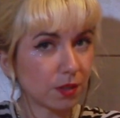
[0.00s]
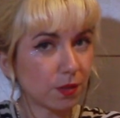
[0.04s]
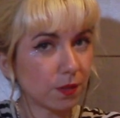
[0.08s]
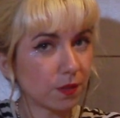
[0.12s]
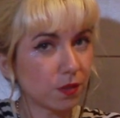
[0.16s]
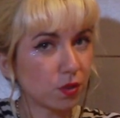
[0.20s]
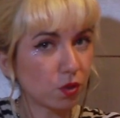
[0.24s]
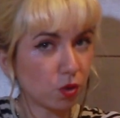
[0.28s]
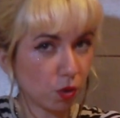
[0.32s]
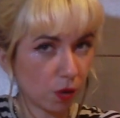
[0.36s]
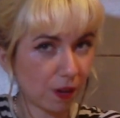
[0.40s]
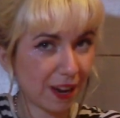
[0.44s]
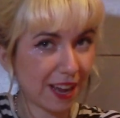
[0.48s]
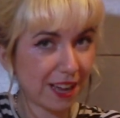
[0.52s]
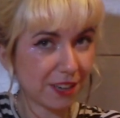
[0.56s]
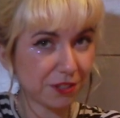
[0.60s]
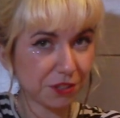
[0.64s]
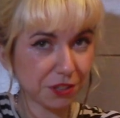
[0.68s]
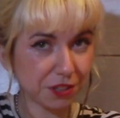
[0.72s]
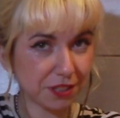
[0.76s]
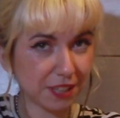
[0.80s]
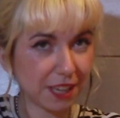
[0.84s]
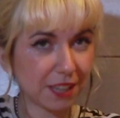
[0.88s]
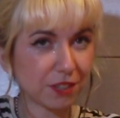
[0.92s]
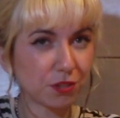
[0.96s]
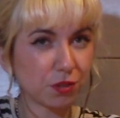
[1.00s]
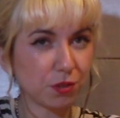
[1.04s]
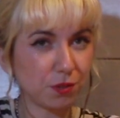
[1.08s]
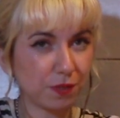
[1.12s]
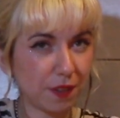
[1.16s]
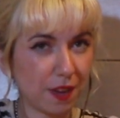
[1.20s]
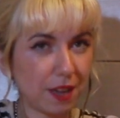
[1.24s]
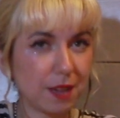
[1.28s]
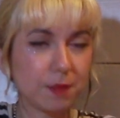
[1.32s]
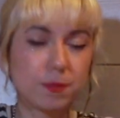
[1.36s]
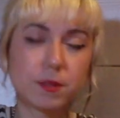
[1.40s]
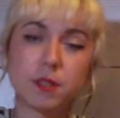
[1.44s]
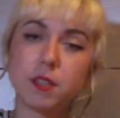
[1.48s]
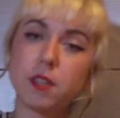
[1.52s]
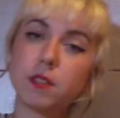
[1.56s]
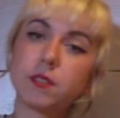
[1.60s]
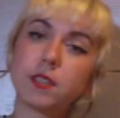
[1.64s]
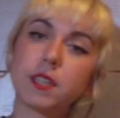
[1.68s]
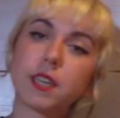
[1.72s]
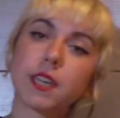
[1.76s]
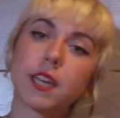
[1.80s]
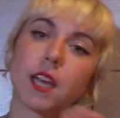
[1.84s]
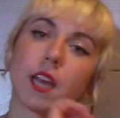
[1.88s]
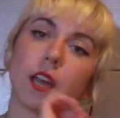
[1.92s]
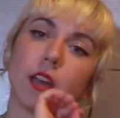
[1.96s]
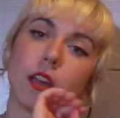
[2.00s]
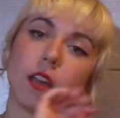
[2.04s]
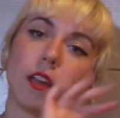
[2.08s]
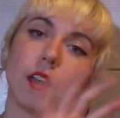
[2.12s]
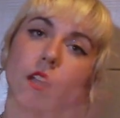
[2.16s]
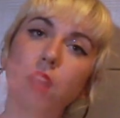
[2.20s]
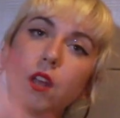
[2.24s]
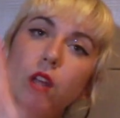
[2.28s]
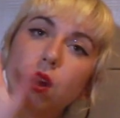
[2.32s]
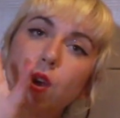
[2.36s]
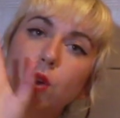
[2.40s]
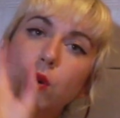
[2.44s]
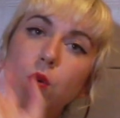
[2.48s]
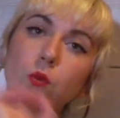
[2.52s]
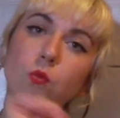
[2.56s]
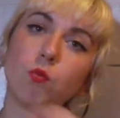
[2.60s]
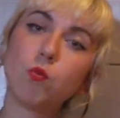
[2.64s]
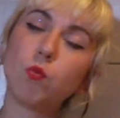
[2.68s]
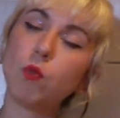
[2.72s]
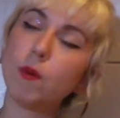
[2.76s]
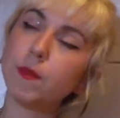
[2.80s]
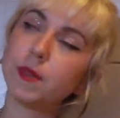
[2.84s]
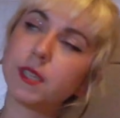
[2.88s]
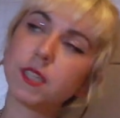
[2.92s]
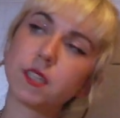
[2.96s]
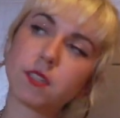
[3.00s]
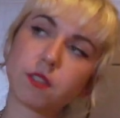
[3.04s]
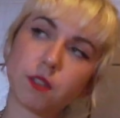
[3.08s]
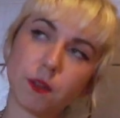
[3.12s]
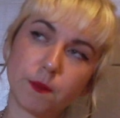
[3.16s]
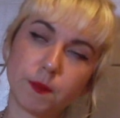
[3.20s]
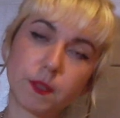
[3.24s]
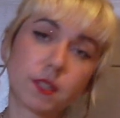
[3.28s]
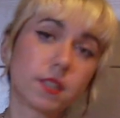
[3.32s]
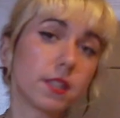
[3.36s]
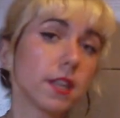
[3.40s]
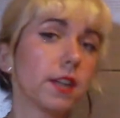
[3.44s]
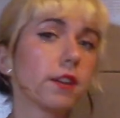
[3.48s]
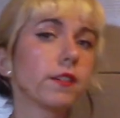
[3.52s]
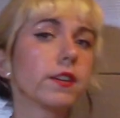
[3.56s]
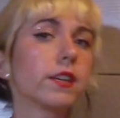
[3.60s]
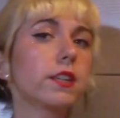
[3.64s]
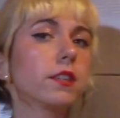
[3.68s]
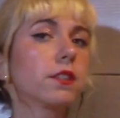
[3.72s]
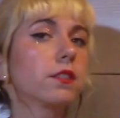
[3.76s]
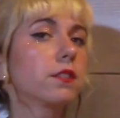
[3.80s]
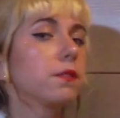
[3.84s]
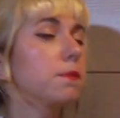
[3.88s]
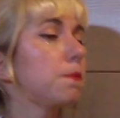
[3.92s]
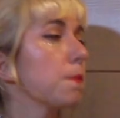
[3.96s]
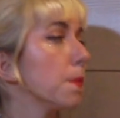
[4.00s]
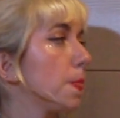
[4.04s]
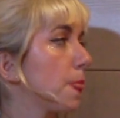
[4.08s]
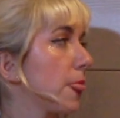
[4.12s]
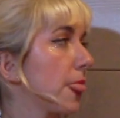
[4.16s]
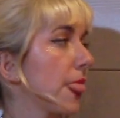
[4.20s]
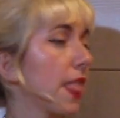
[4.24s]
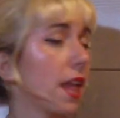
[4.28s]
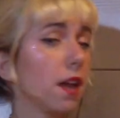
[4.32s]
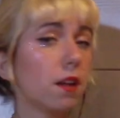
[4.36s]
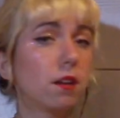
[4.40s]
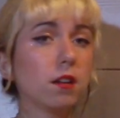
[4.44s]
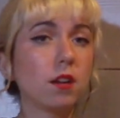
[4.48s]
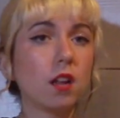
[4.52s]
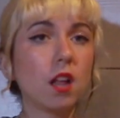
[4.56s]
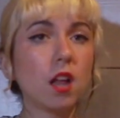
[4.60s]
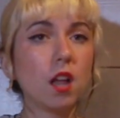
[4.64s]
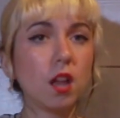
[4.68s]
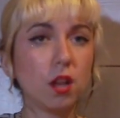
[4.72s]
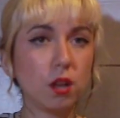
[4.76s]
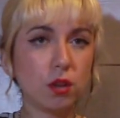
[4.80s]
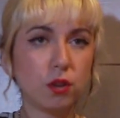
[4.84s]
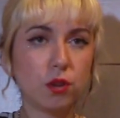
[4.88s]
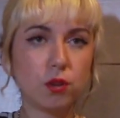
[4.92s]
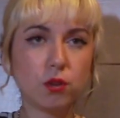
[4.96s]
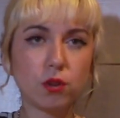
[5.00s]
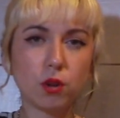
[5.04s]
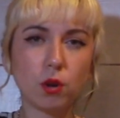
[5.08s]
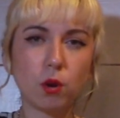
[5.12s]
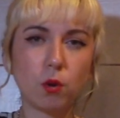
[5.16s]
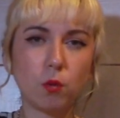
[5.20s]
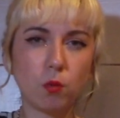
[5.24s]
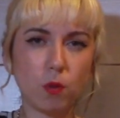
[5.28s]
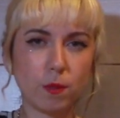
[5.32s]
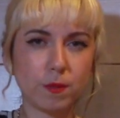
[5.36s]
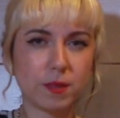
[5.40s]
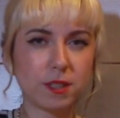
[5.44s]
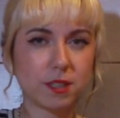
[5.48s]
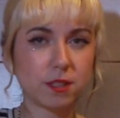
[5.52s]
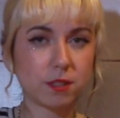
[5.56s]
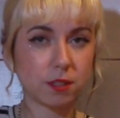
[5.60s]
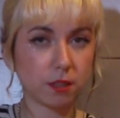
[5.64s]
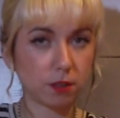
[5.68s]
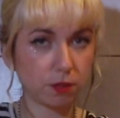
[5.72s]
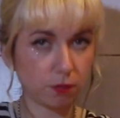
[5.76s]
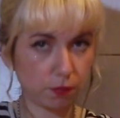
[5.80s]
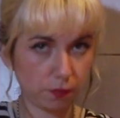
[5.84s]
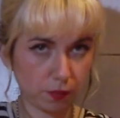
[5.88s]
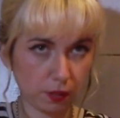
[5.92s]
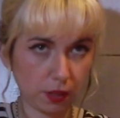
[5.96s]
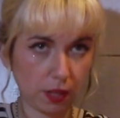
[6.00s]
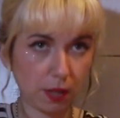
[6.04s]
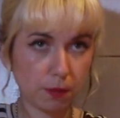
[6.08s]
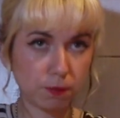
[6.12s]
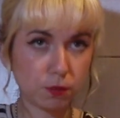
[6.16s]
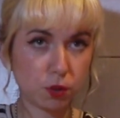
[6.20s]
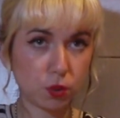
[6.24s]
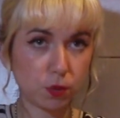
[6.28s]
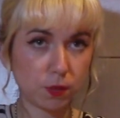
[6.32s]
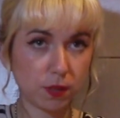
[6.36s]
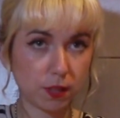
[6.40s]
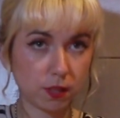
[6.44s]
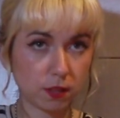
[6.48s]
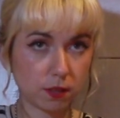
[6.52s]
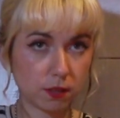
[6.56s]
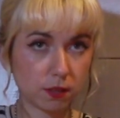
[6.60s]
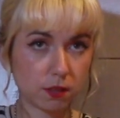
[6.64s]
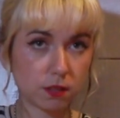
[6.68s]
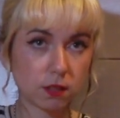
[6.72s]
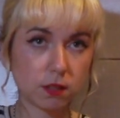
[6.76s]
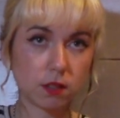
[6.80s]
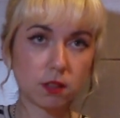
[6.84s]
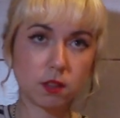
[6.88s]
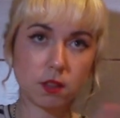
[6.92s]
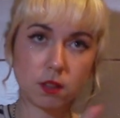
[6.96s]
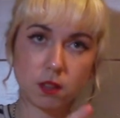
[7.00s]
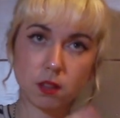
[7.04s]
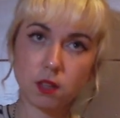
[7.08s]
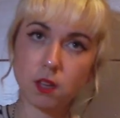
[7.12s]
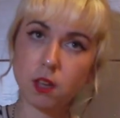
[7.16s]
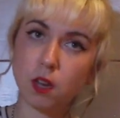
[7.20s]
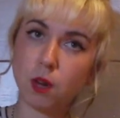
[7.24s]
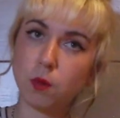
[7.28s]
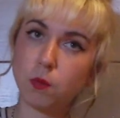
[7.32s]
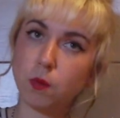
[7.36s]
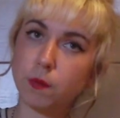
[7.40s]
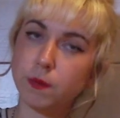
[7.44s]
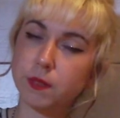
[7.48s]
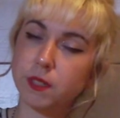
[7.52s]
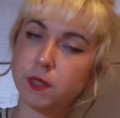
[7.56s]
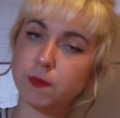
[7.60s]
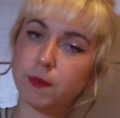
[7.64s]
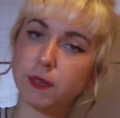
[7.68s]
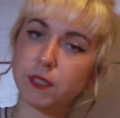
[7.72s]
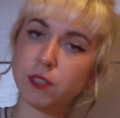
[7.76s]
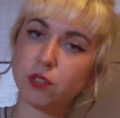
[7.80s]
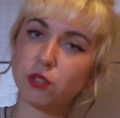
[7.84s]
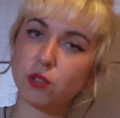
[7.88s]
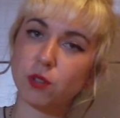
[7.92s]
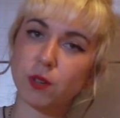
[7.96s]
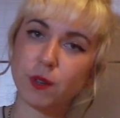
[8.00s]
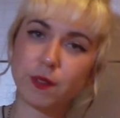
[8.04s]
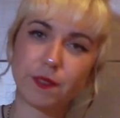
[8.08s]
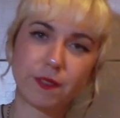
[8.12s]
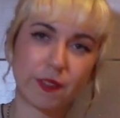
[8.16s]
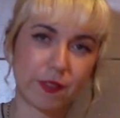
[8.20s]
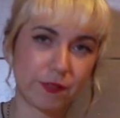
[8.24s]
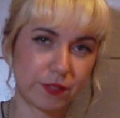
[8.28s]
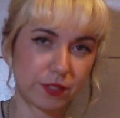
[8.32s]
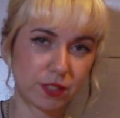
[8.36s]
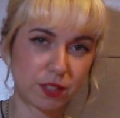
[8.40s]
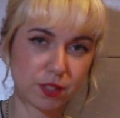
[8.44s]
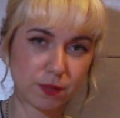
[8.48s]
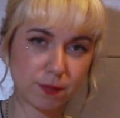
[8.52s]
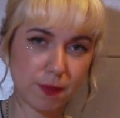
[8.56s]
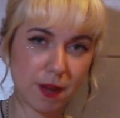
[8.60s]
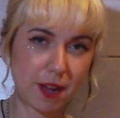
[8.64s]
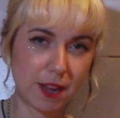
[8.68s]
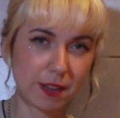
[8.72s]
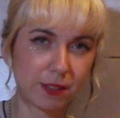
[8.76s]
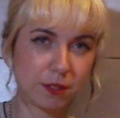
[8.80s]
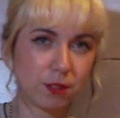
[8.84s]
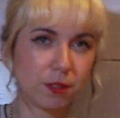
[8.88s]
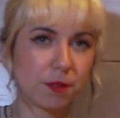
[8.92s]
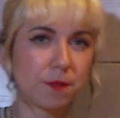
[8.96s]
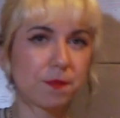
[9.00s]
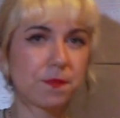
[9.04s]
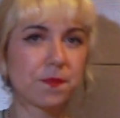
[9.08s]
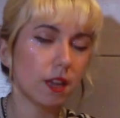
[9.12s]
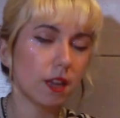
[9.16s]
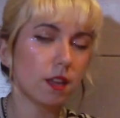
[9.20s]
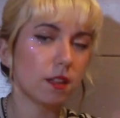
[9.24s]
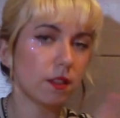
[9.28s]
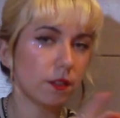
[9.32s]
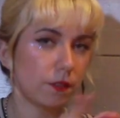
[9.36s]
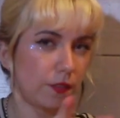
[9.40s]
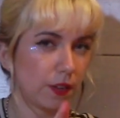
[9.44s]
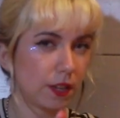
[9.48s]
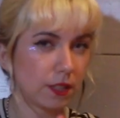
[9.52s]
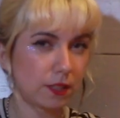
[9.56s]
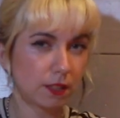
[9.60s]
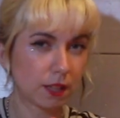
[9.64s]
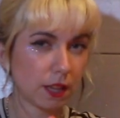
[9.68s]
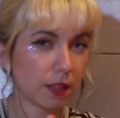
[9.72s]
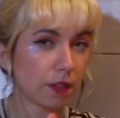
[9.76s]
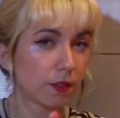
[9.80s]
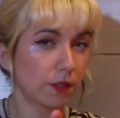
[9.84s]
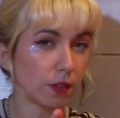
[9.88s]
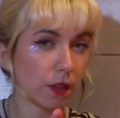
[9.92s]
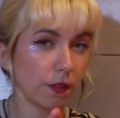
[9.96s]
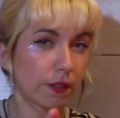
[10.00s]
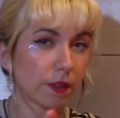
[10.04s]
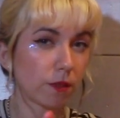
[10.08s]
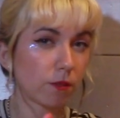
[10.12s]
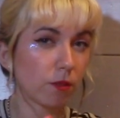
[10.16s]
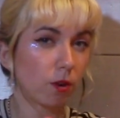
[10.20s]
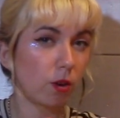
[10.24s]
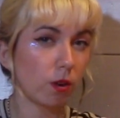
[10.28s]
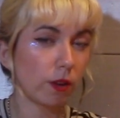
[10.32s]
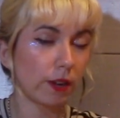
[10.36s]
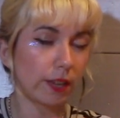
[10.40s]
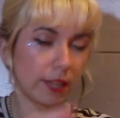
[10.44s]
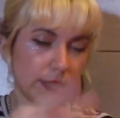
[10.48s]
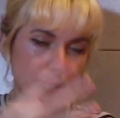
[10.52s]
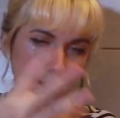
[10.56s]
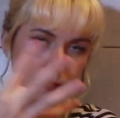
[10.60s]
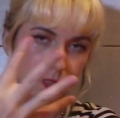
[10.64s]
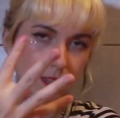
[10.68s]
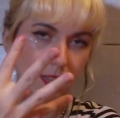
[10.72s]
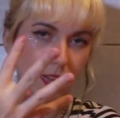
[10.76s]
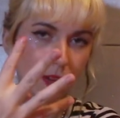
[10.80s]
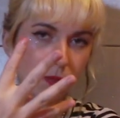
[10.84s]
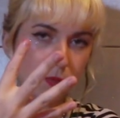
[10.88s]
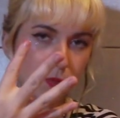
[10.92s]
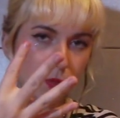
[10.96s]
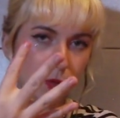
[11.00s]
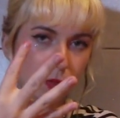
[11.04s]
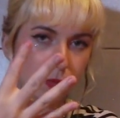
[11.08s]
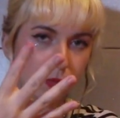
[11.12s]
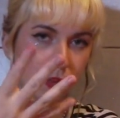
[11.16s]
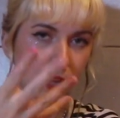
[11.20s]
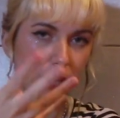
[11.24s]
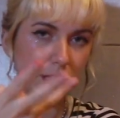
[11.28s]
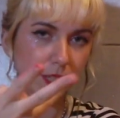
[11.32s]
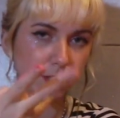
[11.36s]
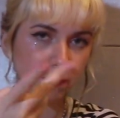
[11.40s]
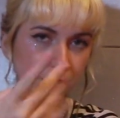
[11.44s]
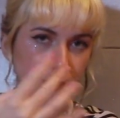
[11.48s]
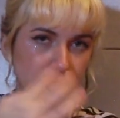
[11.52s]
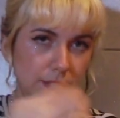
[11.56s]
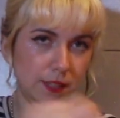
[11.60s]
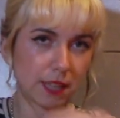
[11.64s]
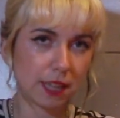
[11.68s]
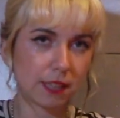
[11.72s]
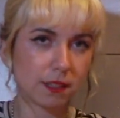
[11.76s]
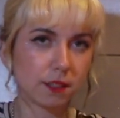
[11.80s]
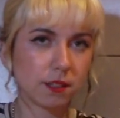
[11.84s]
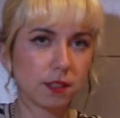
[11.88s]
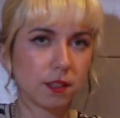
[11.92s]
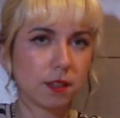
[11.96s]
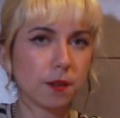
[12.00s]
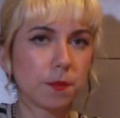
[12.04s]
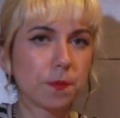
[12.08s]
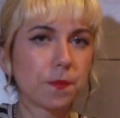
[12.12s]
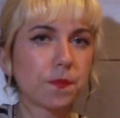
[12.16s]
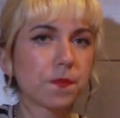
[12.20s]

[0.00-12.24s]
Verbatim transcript: with strong heterosexual vibes, noting, "Woman is so mysterious. You know a woman is so voluptuous. A woman spreads joy with every smile." The first scent of something wrong is in that fourth line of the stanza.